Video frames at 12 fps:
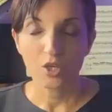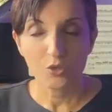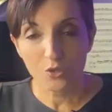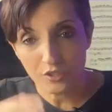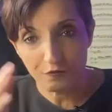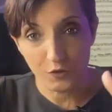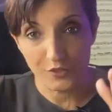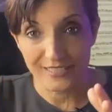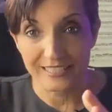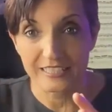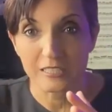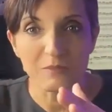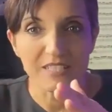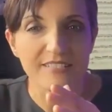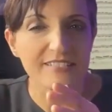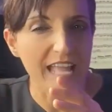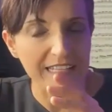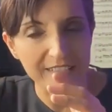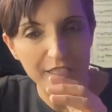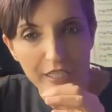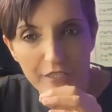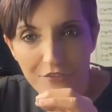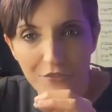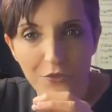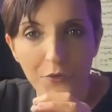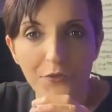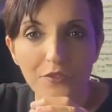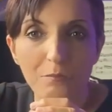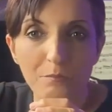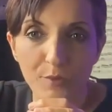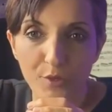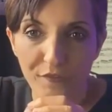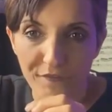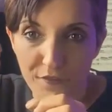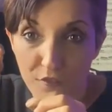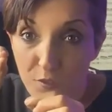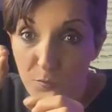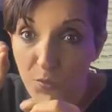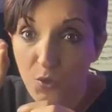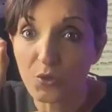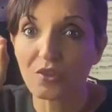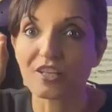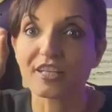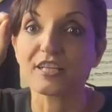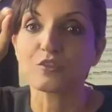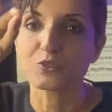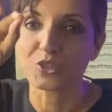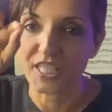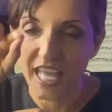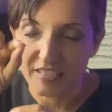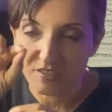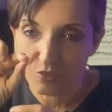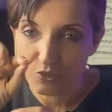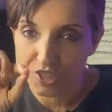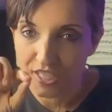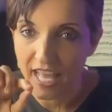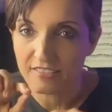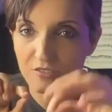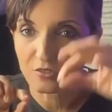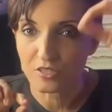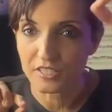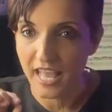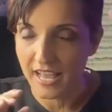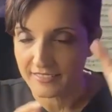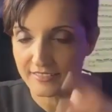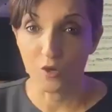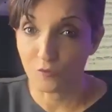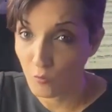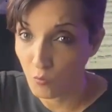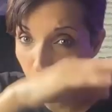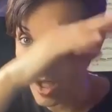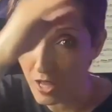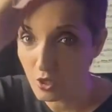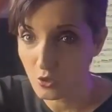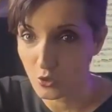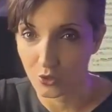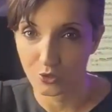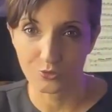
Good voice leading means that each note moves smoothly to the next, to the next, to the next, from one chord to